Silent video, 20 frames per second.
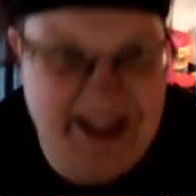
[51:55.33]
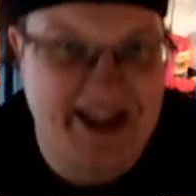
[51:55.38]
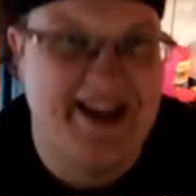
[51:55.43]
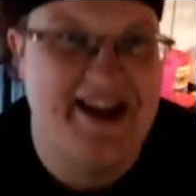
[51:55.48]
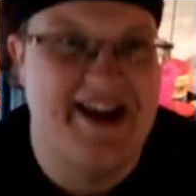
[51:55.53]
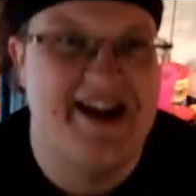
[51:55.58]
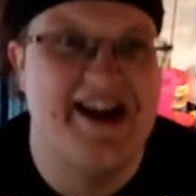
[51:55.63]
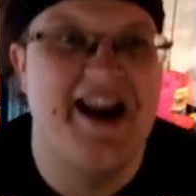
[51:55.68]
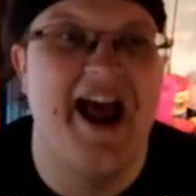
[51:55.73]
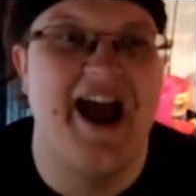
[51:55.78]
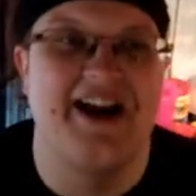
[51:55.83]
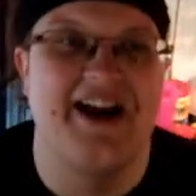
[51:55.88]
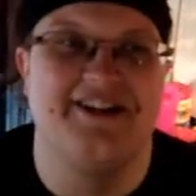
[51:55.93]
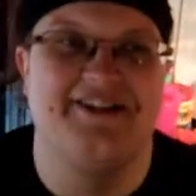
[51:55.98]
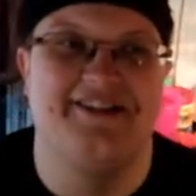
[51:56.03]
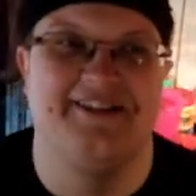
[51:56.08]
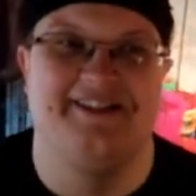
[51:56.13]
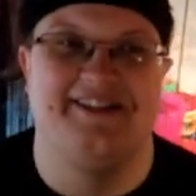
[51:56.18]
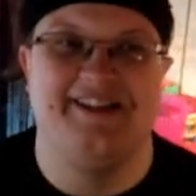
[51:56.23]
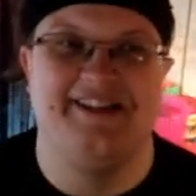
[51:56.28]
can't
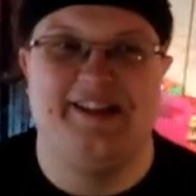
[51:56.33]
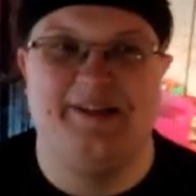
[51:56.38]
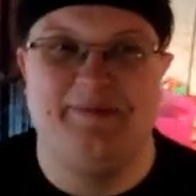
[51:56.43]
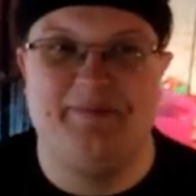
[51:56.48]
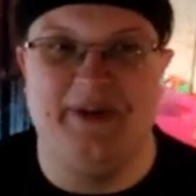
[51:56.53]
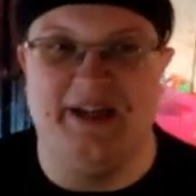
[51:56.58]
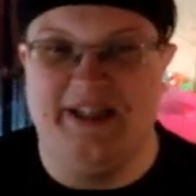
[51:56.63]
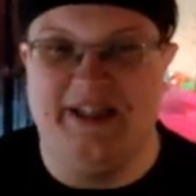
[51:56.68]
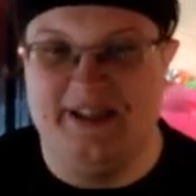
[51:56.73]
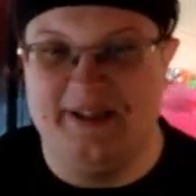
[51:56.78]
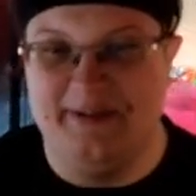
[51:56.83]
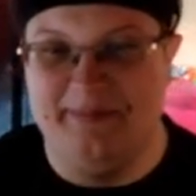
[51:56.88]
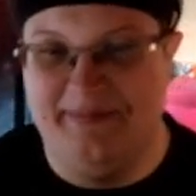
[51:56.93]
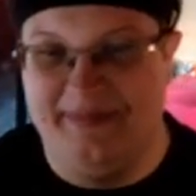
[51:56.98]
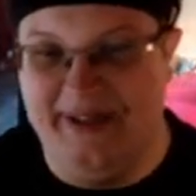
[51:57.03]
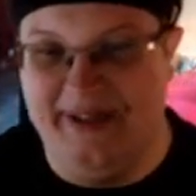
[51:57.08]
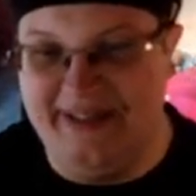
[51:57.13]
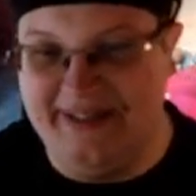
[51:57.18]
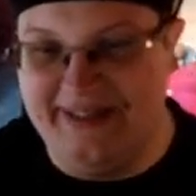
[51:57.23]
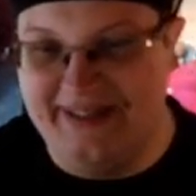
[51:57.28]
actually speak,
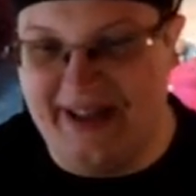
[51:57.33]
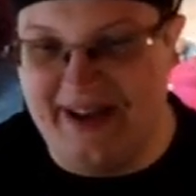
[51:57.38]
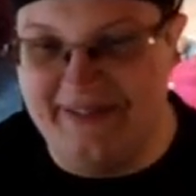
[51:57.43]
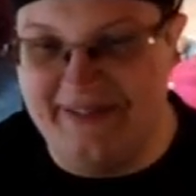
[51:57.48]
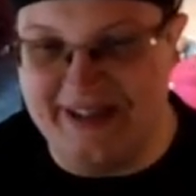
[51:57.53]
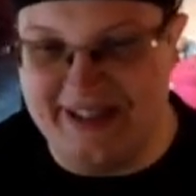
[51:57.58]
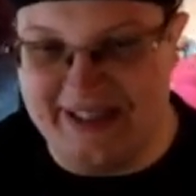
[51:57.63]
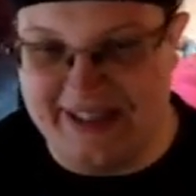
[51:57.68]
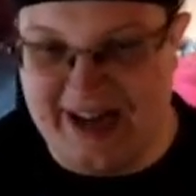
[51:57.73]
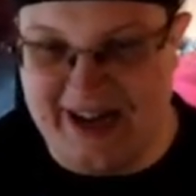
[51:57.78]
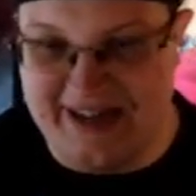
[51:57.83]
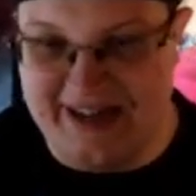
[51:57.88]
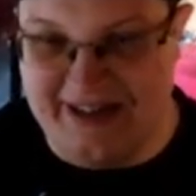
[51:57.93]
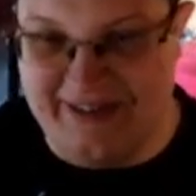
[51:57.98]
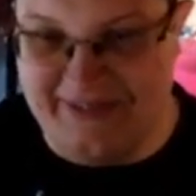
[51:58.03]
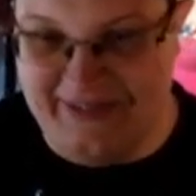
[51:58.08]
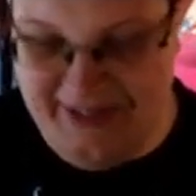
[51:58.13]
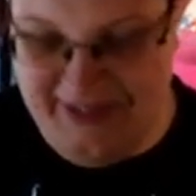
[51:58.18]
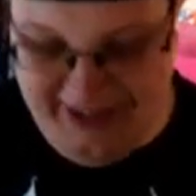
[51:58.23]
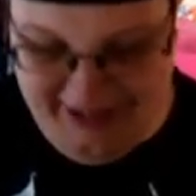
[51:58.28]
but that was kind
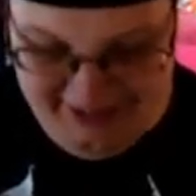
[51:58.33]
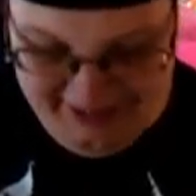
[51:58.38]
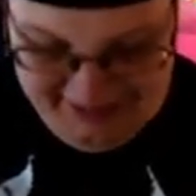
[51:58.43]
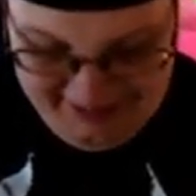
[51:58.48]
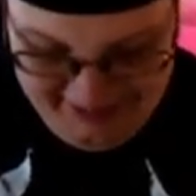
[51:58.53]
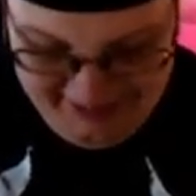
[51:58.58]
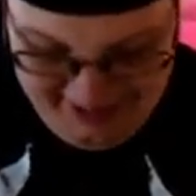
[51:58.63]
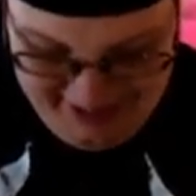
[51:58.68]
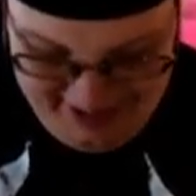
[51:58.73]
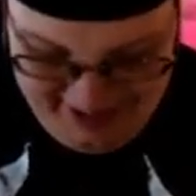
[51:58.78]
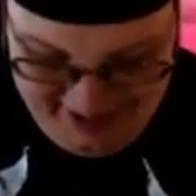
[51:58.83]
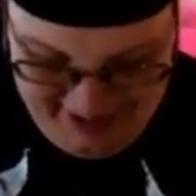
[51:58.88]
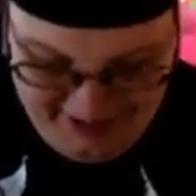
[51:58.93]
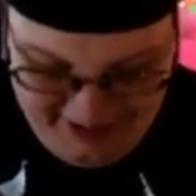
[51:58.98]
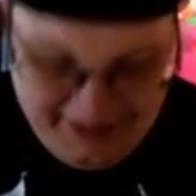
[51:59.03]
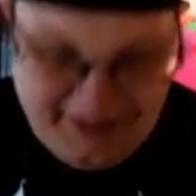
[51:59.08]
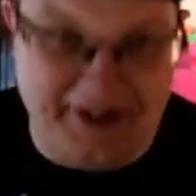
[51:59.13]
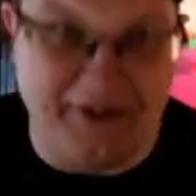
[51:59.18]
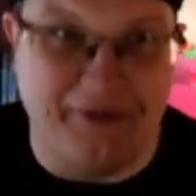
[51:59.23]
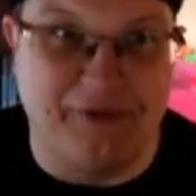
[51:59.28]
of the
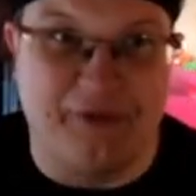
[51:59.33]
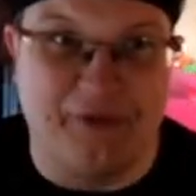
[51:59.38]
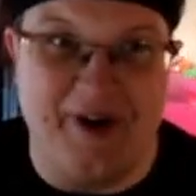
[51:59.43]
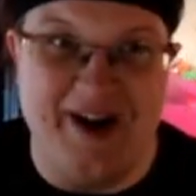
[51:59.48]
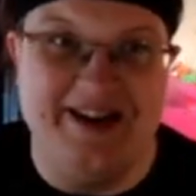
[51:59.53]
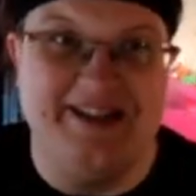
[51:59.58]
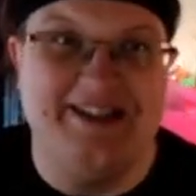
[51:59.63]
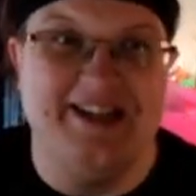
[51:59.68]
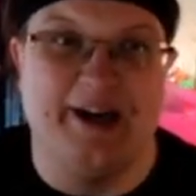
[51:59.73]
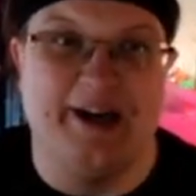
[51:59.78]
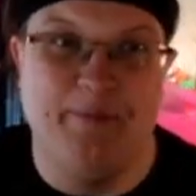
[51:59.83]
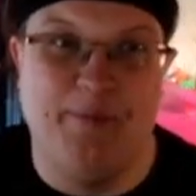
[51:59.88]
frantic